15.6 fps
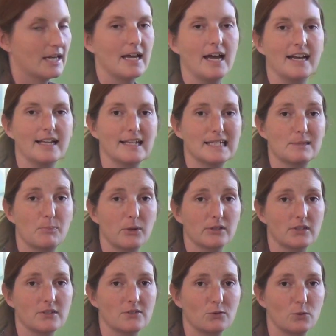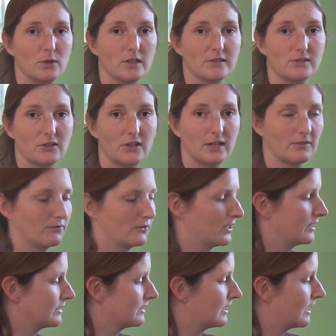And in this book, the squirrel is looking for
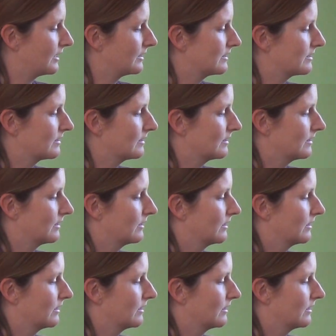his nuts.